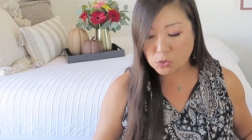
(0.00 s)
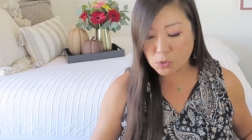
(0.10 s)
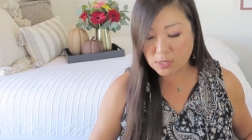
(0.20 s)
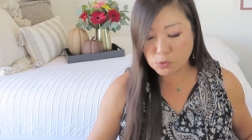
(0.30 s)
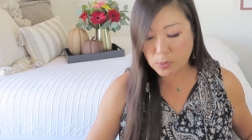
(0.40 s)

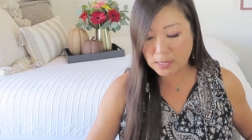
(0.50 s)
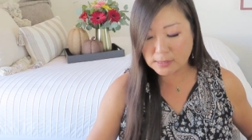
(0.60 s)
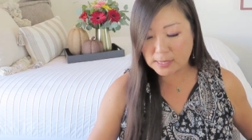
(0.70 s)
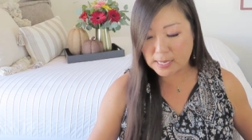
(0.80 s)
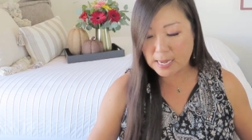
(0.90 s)
So this one
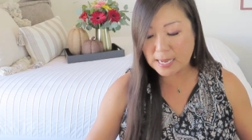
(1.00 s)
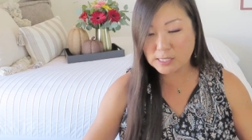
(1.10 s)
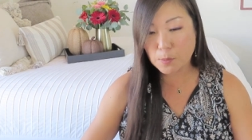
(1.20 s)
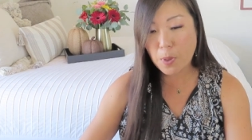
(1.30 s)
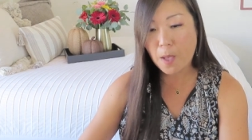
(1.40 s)
is in a
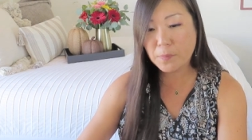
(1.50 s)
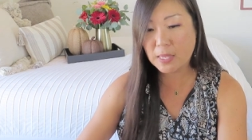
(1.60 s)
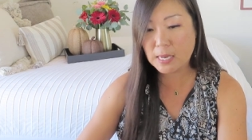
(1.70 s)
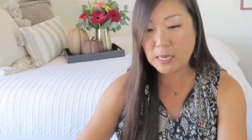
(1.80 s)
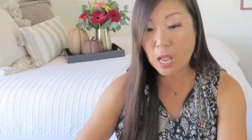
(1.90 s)
nice
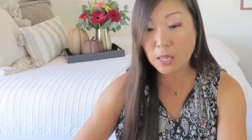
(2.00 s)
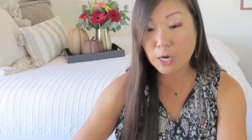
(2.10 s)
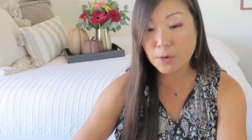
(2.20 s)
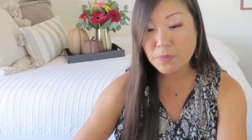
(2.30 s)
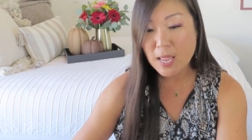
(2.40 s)
pumpkin
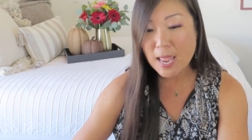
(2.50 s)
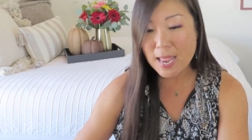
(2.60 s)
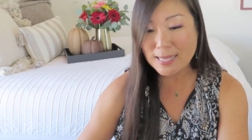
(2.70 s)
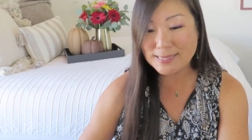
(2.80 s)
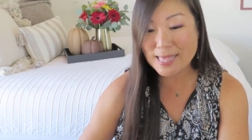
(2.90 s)
color.
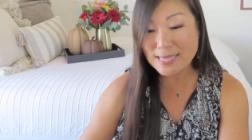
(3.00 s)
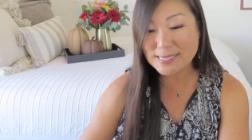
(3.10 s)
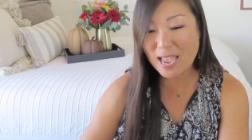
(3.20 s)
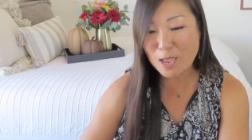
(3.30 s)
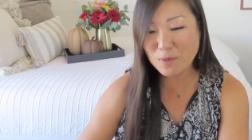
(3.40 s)
It's that
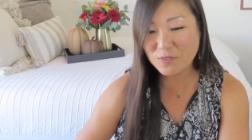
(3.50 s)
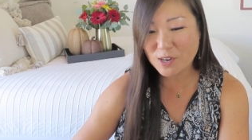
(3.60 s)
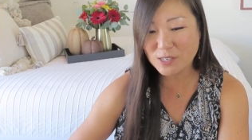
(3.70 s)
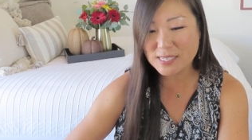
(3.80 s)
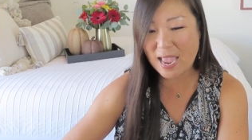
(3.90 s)
time of
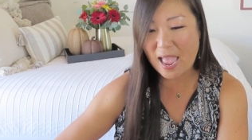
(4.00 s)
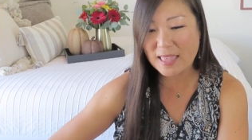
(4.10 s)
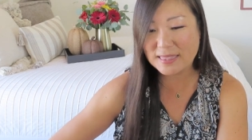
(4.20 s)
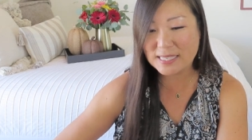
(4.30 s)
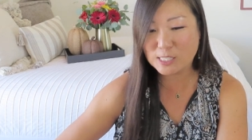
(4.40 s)
year to
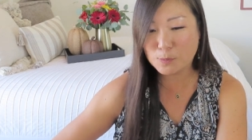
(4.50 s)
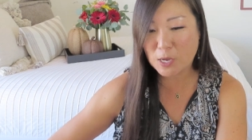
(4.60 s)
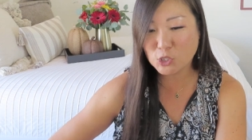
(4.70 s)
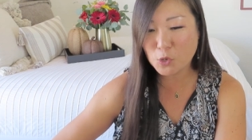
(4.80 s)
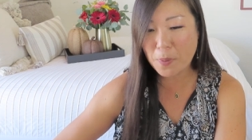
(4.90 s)
add this
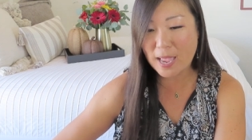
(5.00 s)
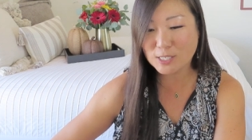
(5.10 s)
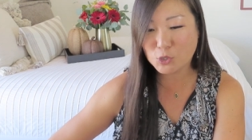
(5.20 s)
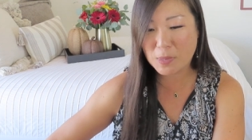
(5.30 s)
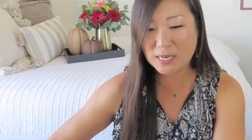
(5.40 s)
special
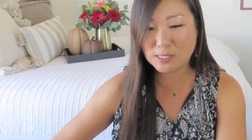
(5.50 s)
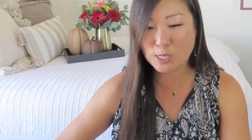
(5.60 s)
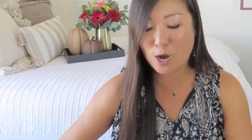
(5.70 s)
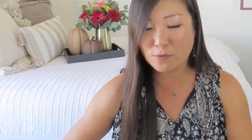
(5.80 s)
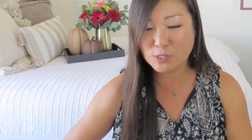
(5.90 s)
pashmina
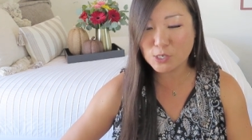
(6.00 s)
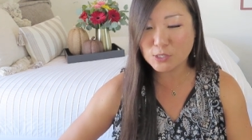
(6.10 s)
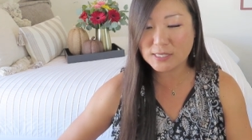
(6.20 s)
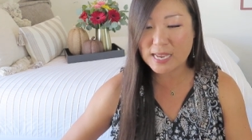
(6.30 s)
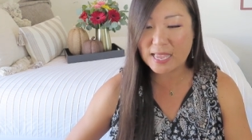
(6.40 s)
scarf to your
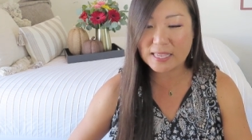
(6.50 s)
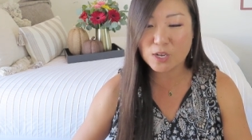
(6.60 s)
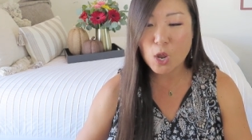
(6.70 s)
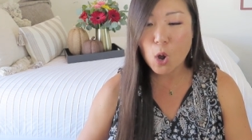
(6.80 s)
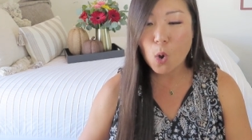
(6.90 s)
styling.